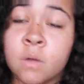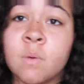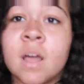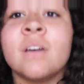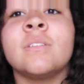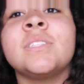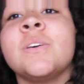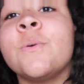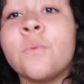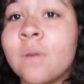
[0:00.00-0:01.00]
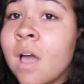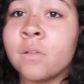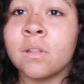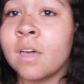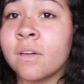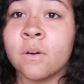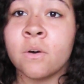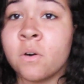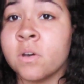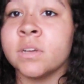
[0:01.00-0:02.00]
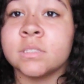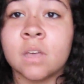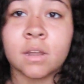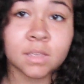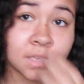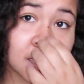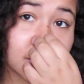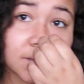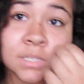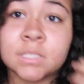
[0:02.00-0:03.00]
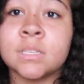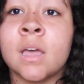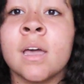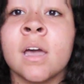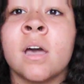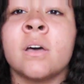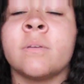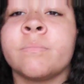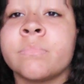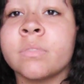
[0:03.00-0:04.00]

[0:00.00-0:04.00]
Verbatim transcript: Round and round like a horse on a carousel.